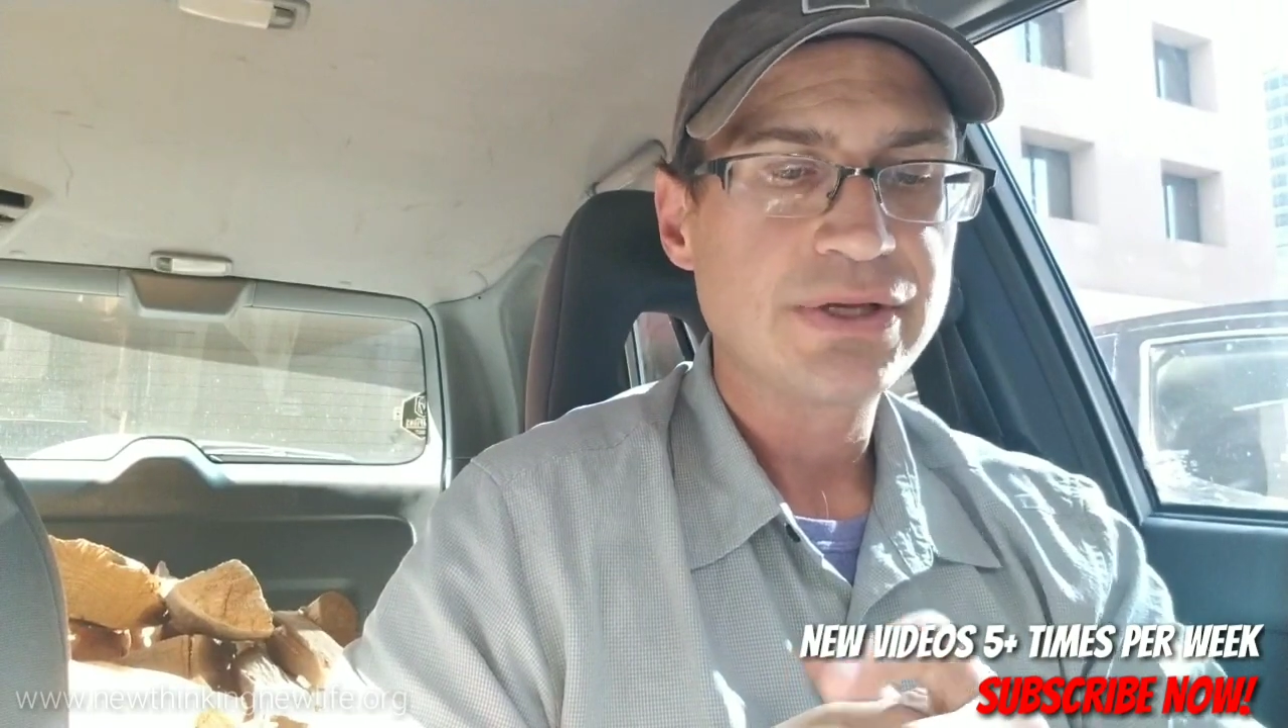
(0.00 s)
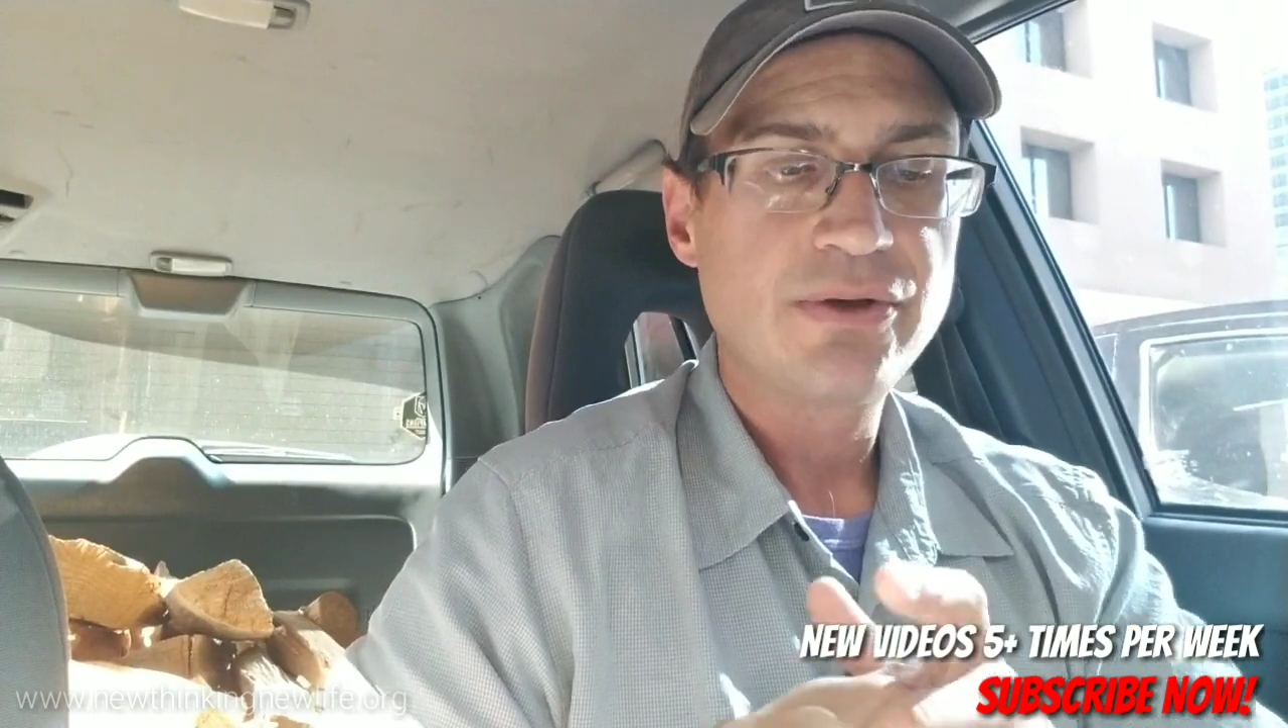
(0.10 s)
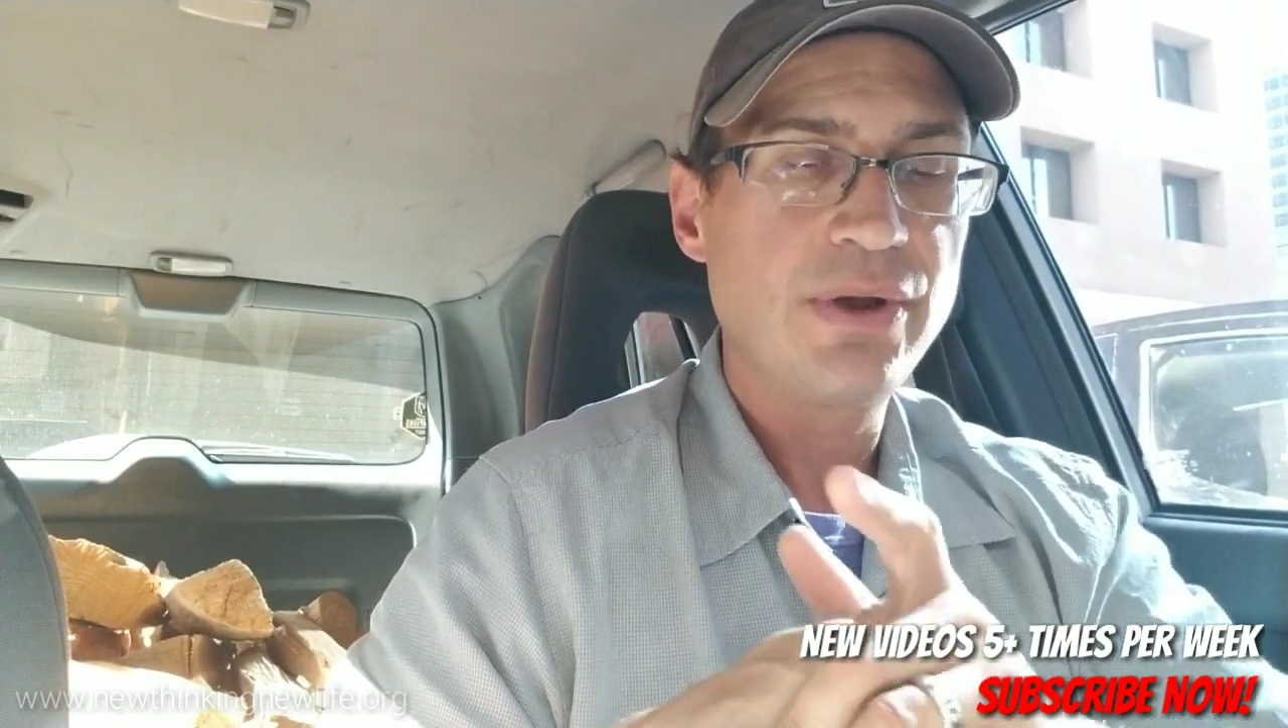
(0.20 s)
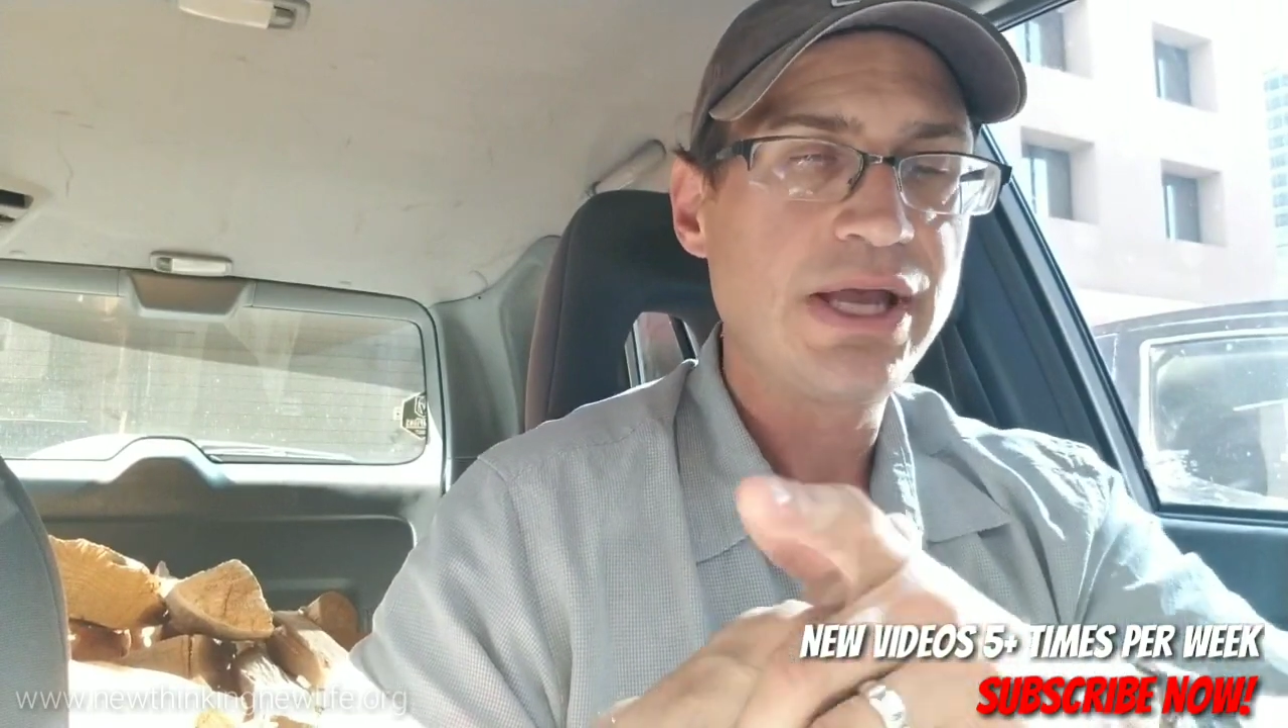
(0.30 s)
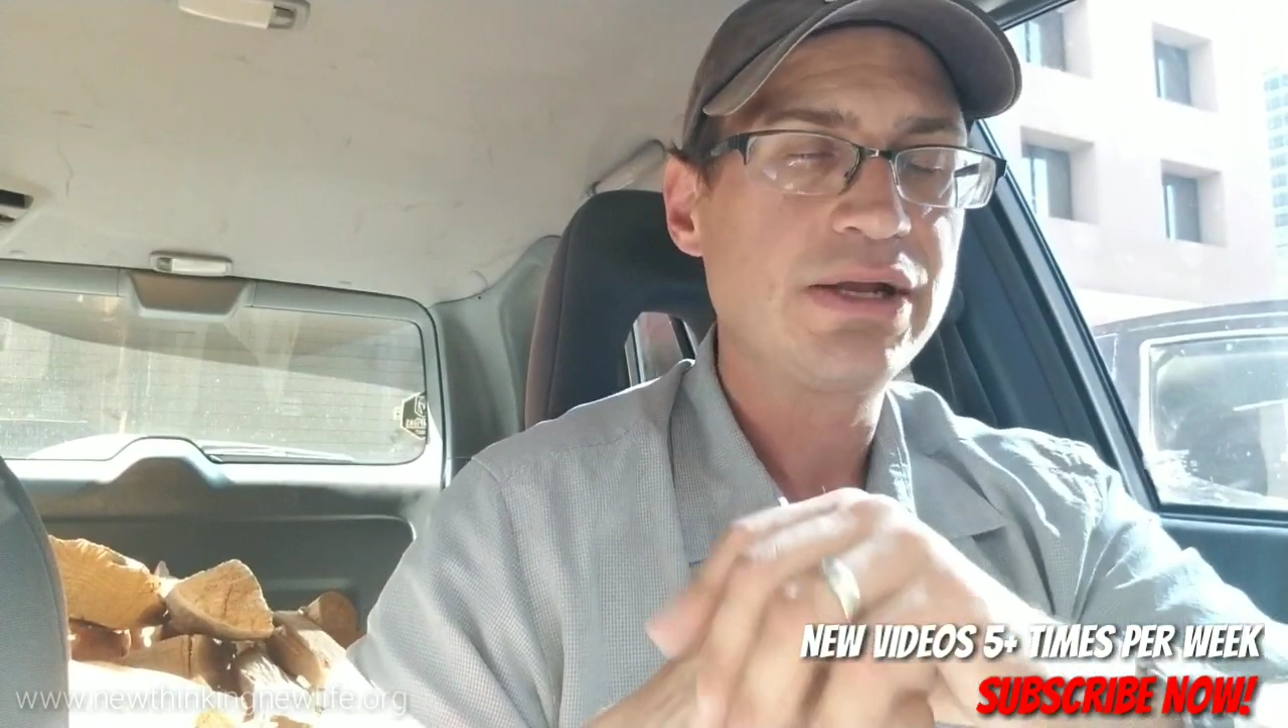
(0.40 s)

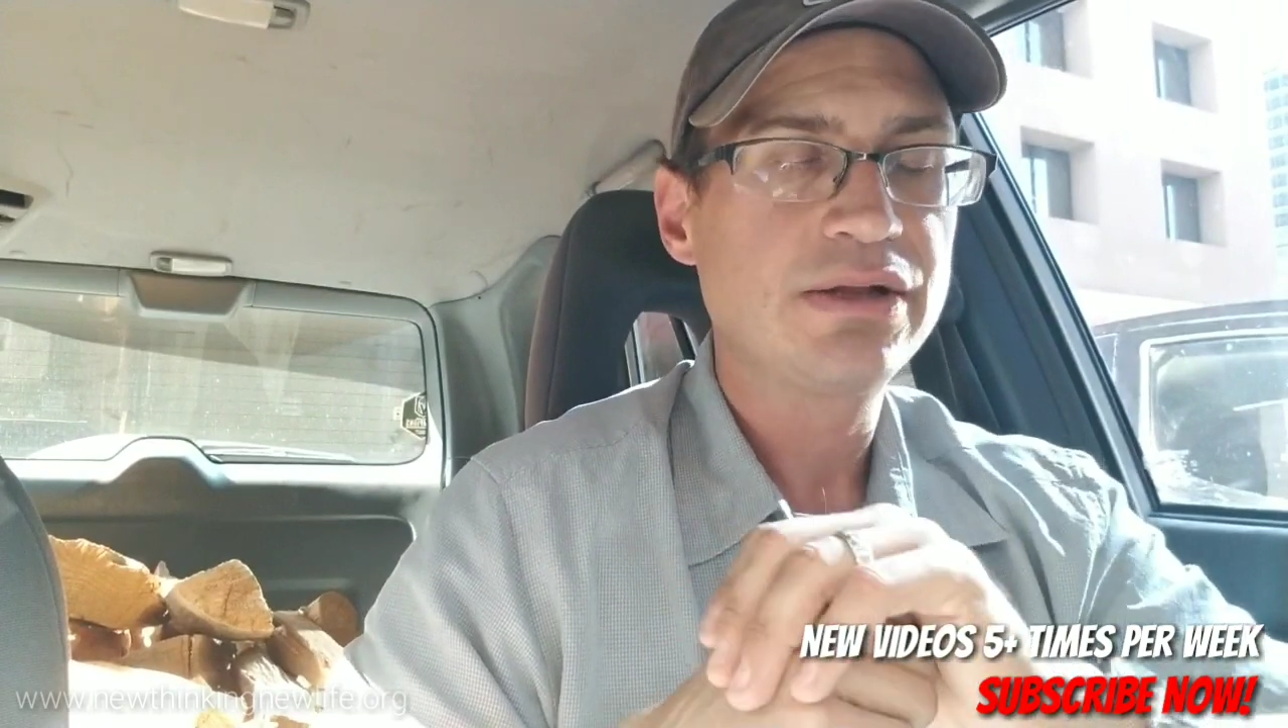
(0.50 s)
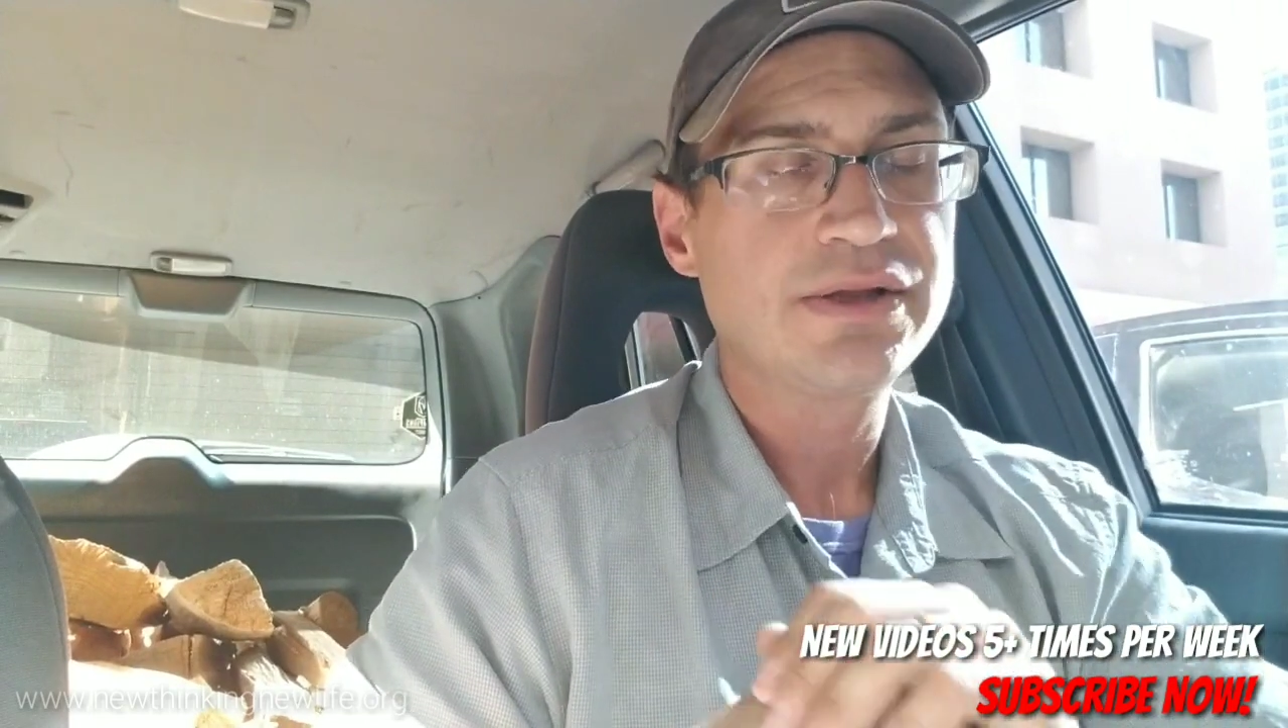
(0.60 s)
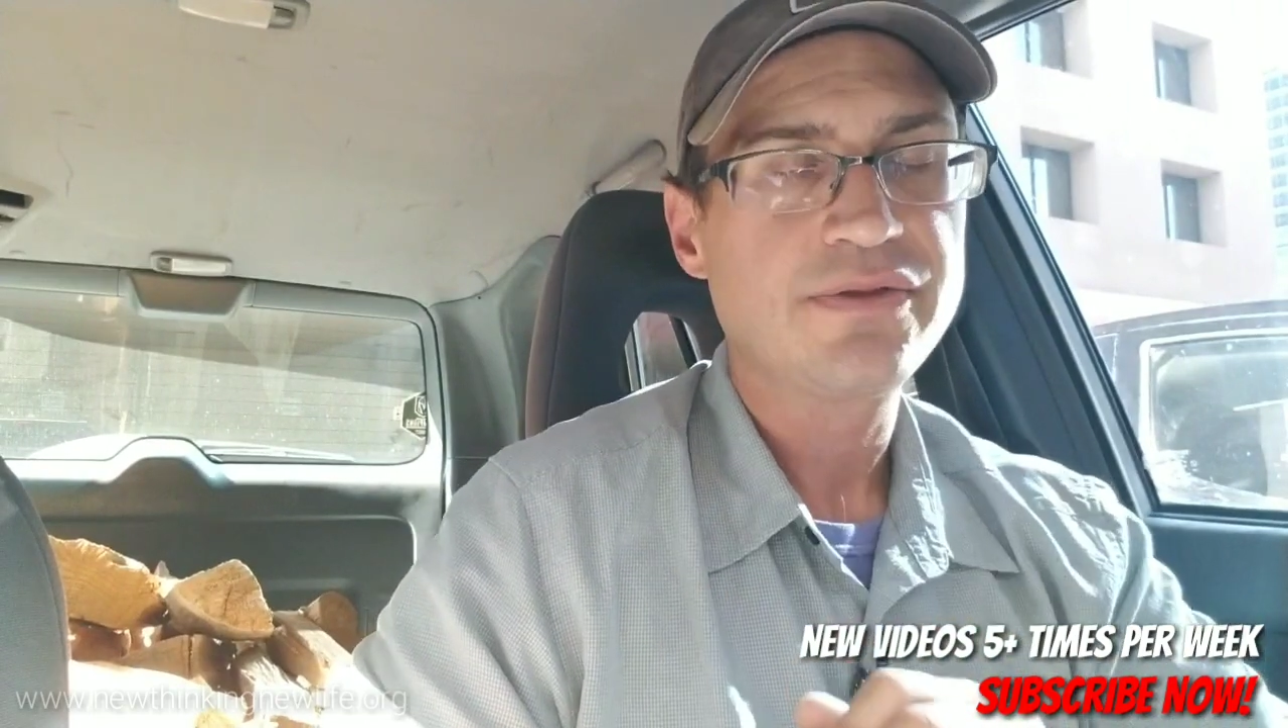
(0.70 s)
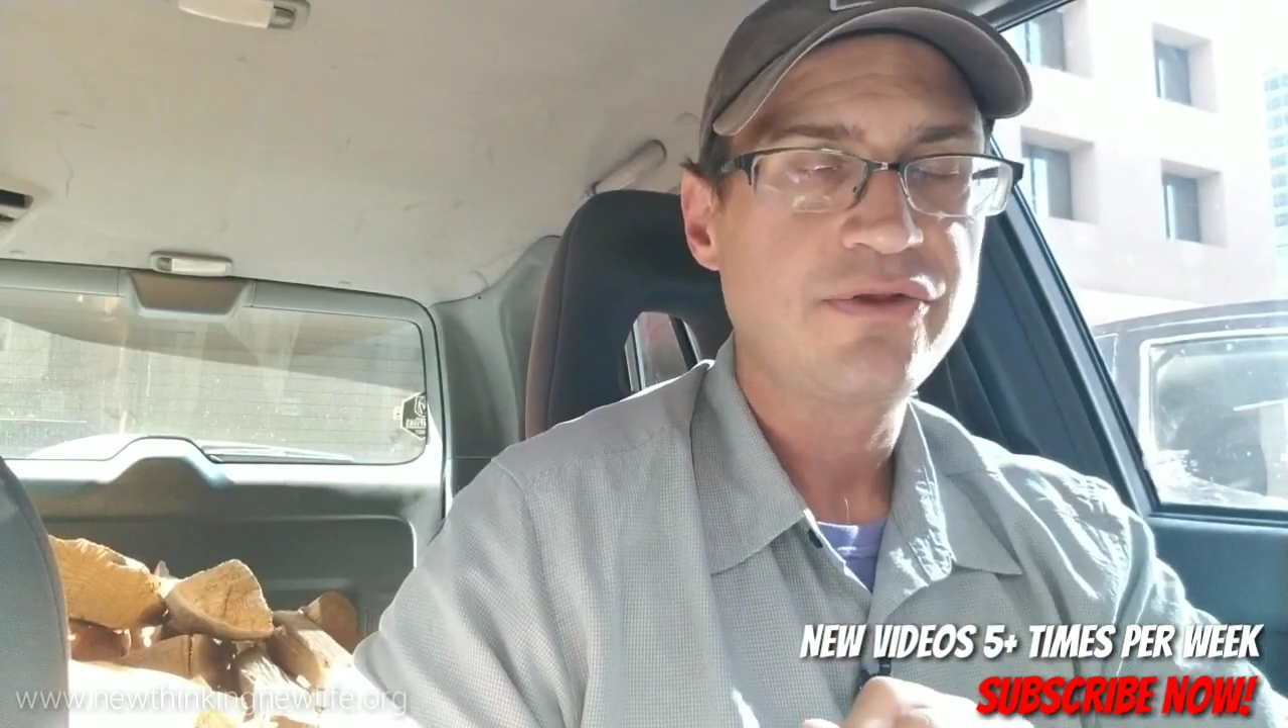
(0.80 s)
Go ahead, click the